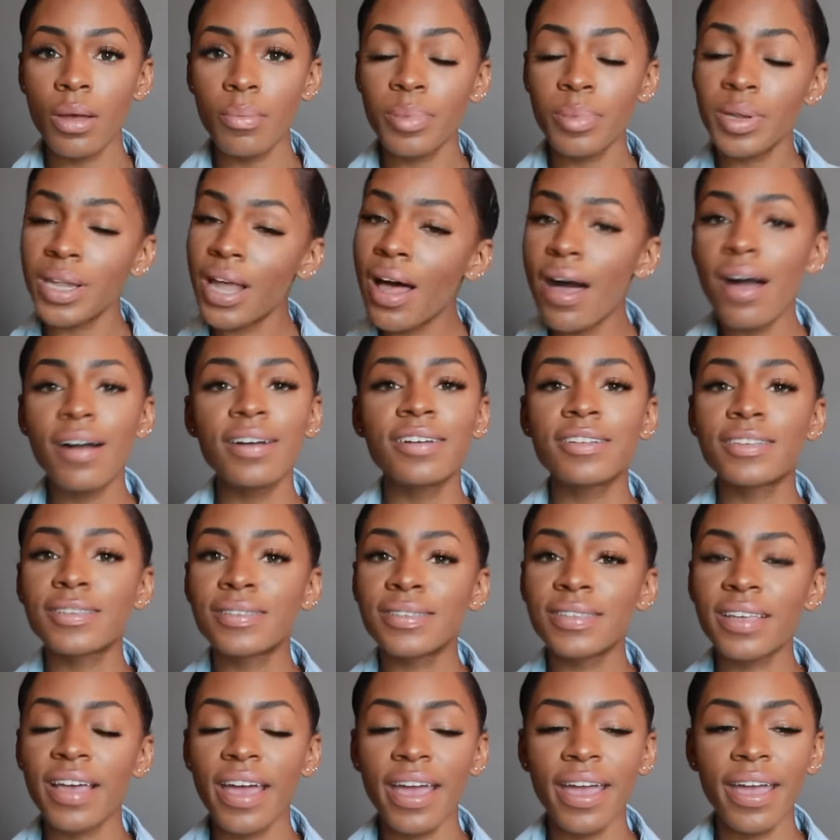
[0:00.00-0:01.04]

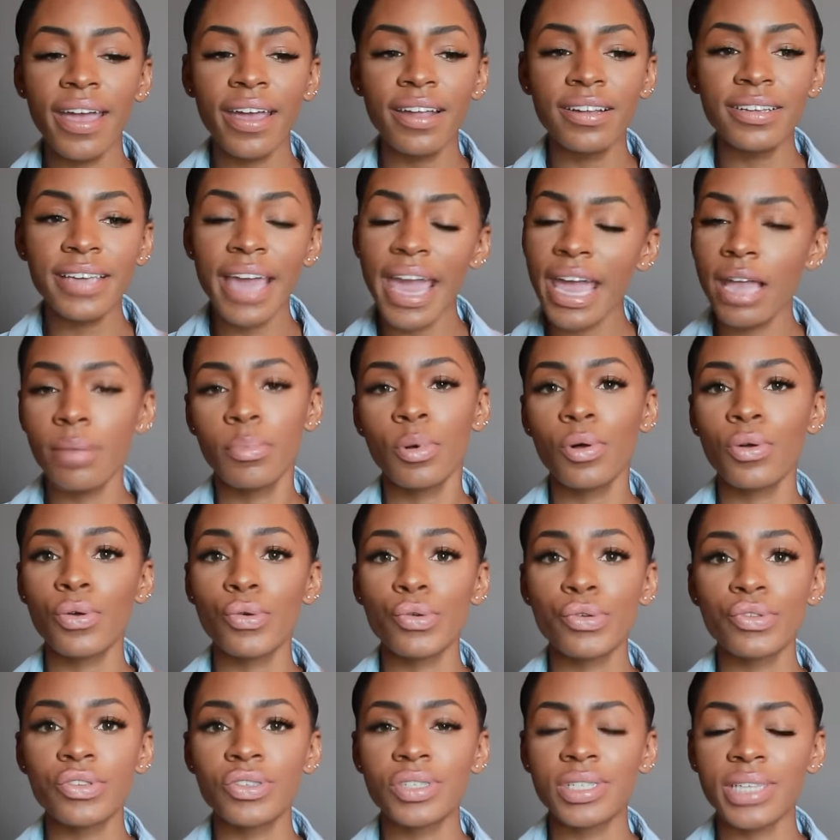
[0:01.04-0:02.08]
plugs and
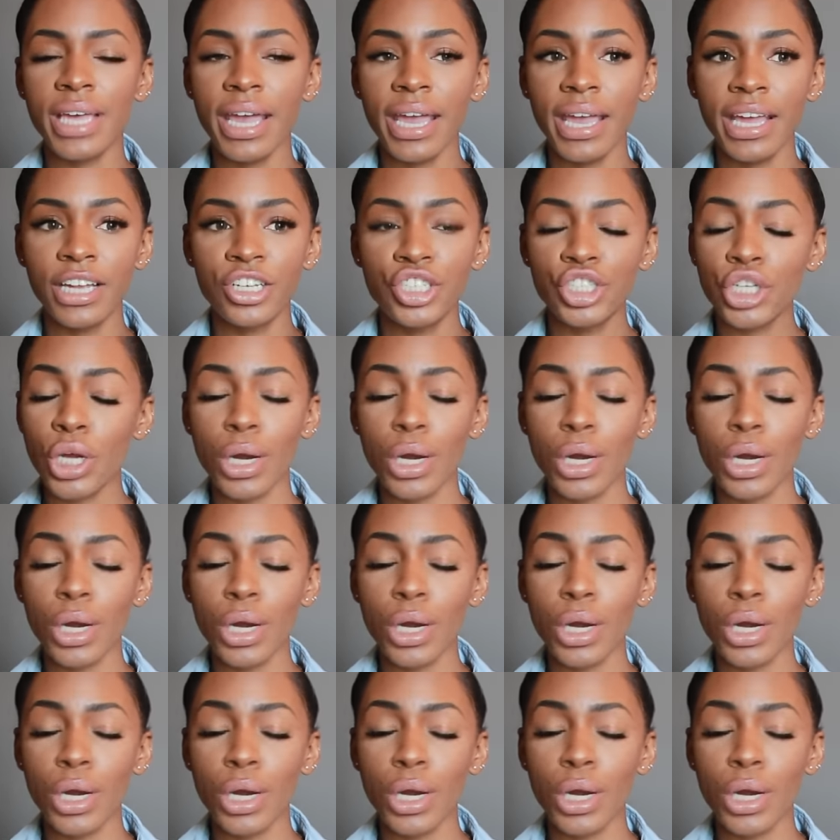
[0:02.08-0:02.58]
cables and